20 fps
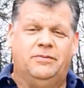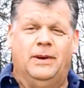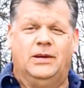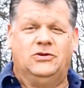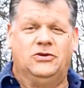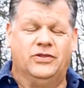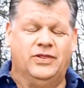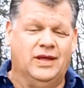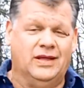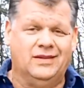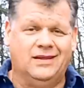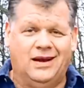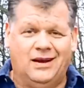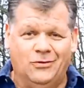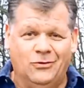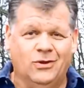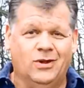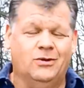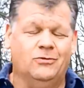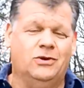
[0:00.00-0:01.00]
special thing that I
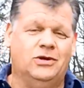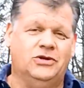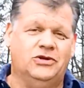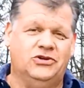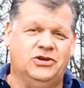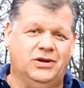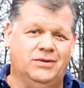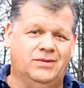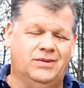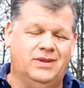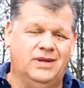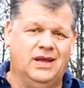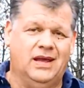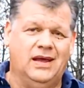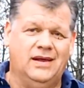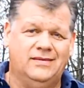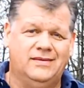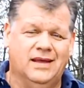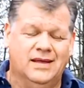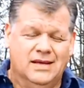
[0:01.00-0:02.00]
really wanted to share with you
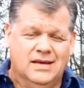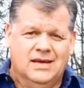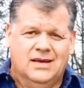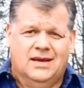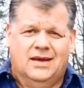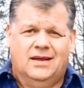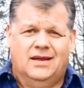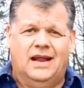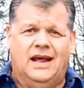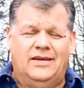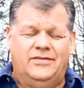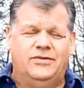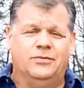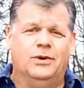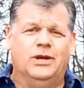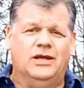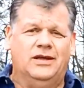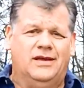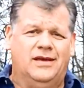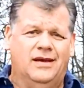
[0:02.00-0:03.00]
guys. Last
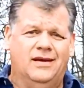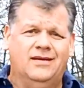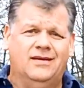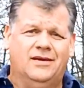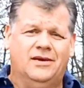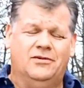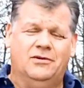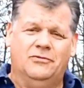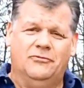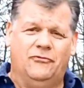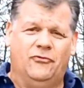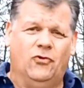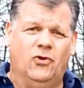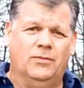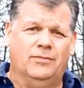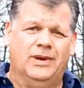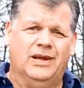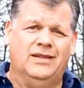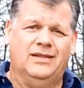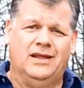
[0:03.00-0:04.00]
week, Kellyco
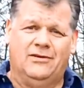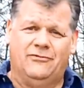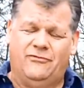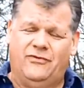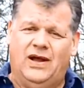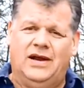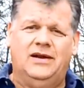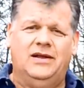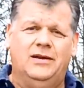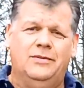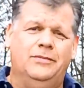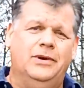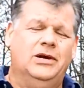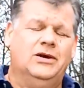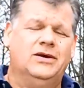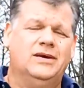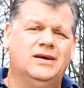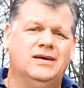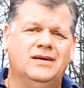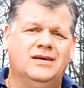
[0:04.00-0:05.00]
informed me that Finding
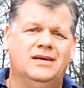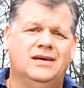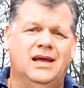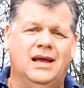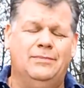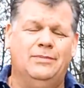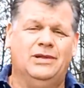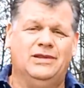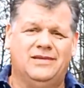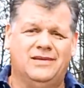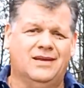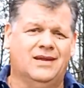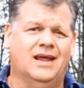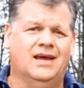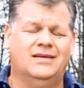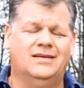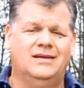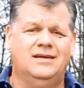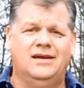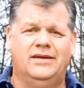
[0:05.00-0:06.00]
America had been
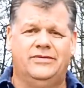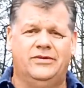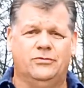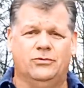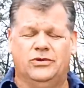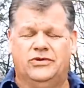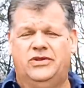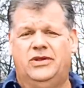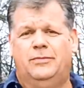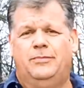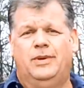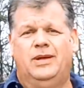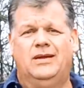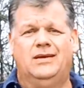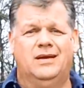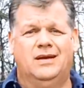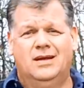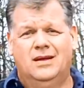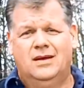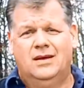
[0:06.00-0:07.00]
selected as the recipient
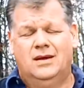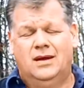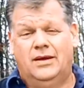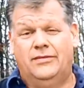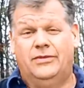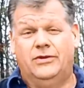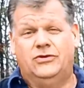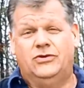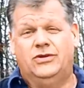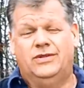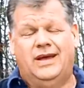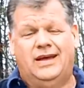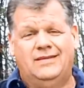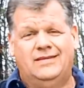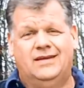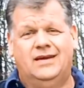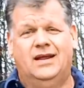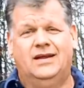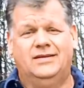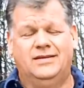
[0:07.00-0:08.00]
of the
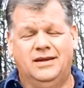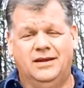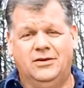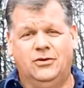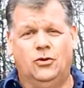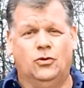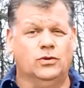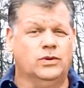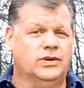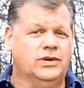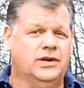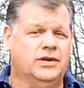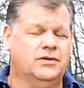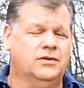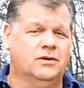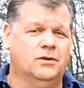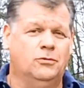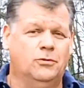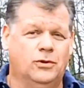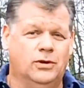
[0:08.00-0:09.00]
2019 Golden Digger
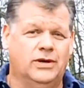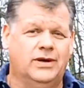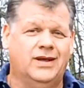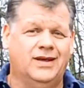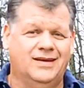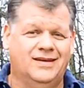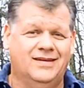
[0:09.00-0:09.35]
Award.